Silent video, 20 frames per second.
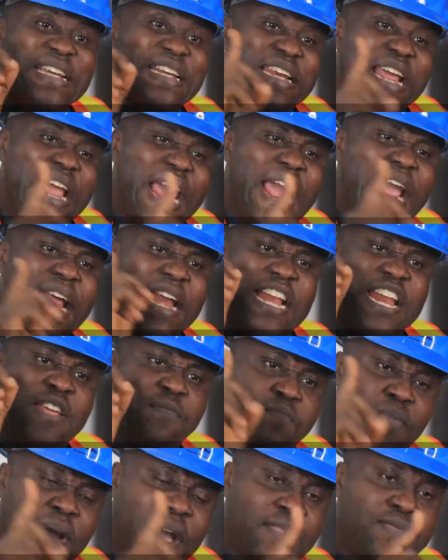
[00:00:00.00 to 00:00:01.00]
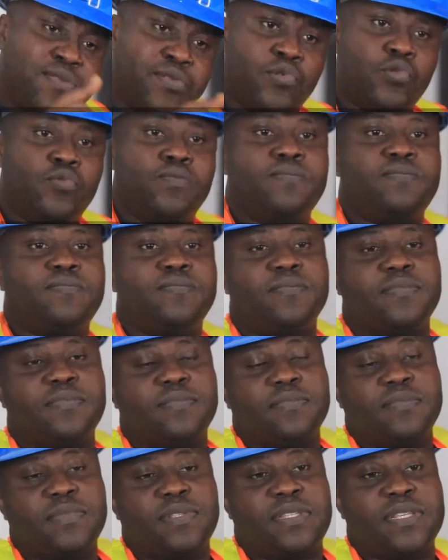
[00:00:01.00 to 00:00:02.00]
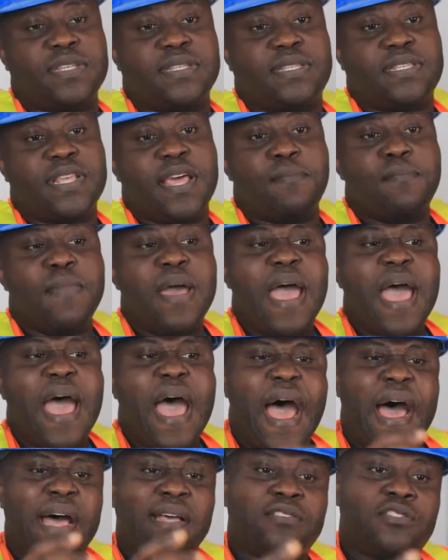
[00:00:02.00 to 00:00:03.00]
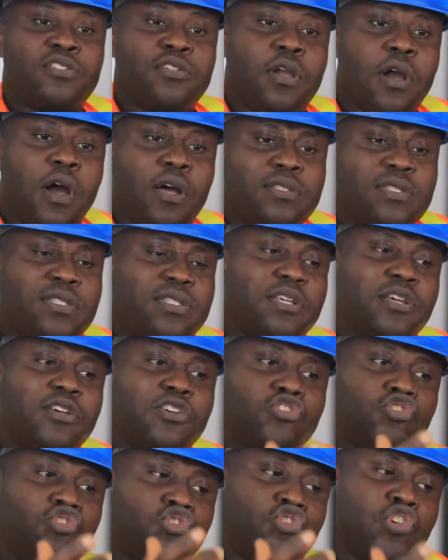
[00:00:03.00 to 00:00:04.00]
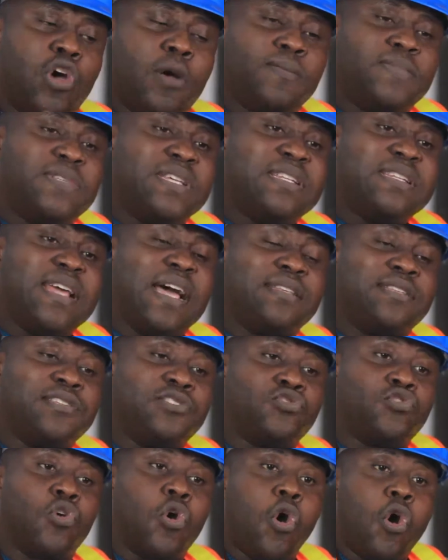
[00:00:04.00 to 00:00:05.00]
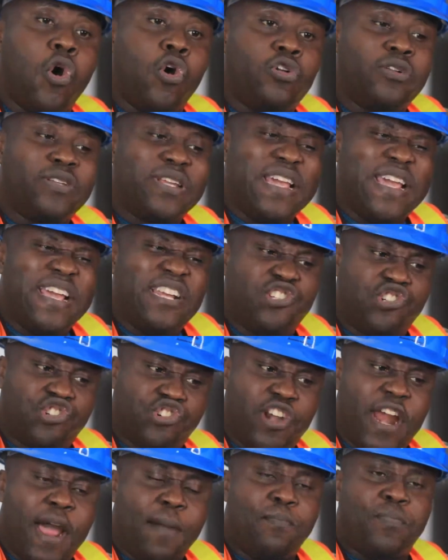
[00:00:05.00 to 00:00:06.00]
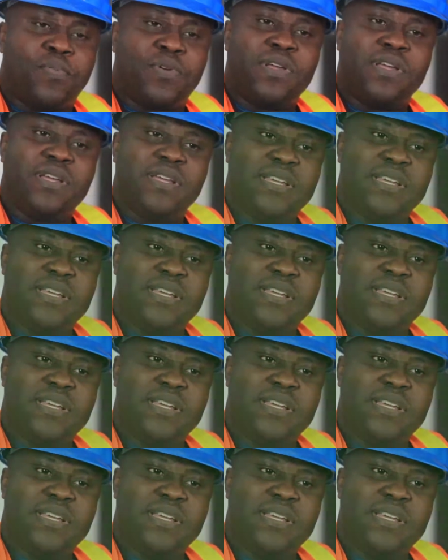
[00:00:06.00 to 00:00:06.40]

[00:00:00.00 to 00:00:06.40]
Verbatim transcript: in any bathroom system has got something that is called a trap